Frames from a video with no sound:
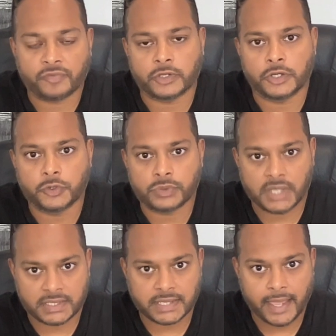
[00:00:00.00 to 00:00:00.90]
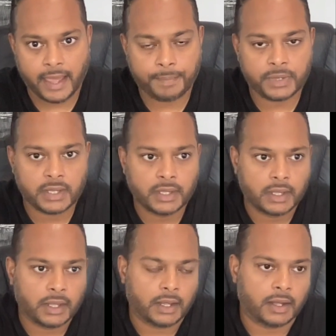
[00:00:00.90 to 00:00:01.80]
of the new Tesla app.
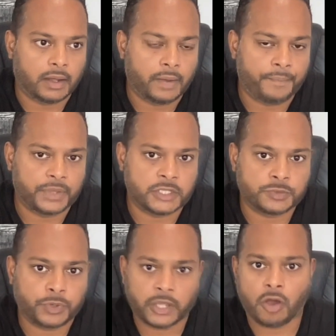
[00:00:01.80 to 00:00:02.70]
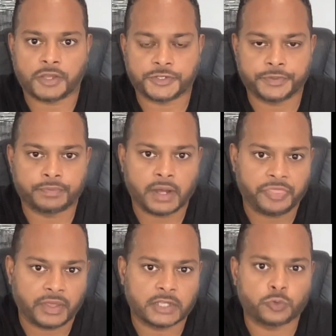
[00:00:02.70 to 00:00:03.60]
Um, it's pretty awesome. I
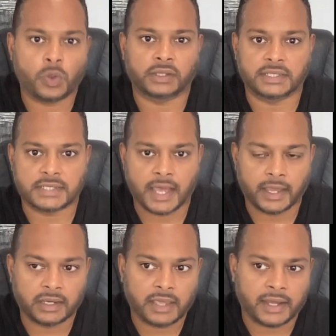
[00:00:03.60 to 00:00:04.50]
think it's well designed.